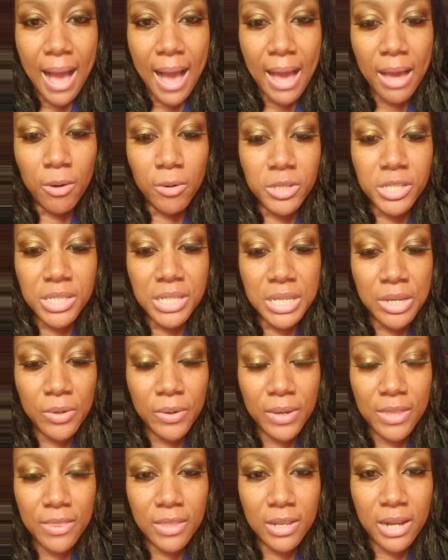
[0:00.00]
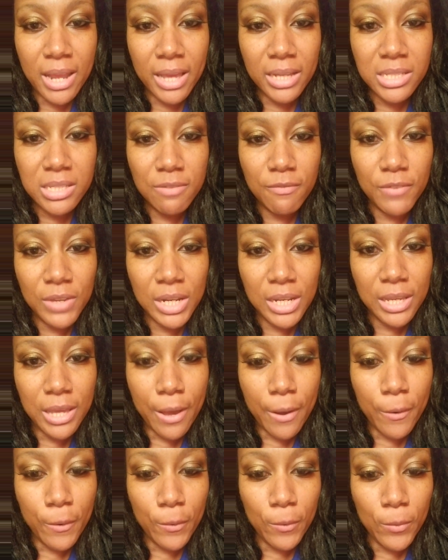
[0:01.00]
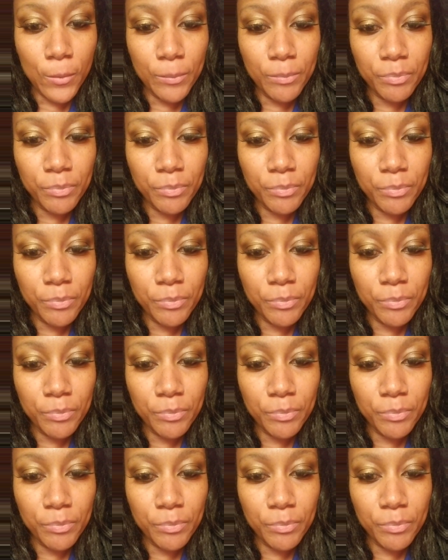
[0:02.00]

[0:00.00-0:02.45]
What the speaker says: I will see you in the next video.